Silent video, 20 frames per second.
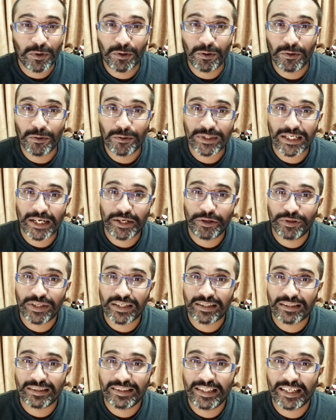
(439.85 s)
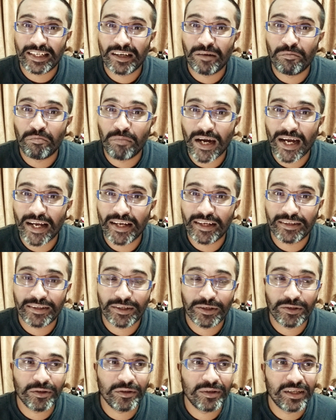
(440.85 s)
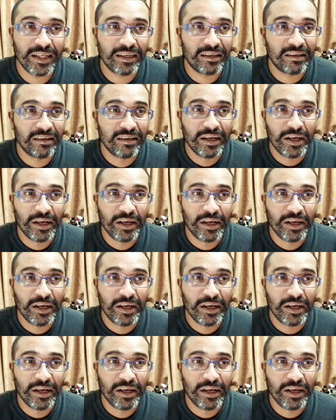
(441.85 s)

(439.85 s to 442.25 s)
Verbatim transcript: close and you're just taking a bite, you know, like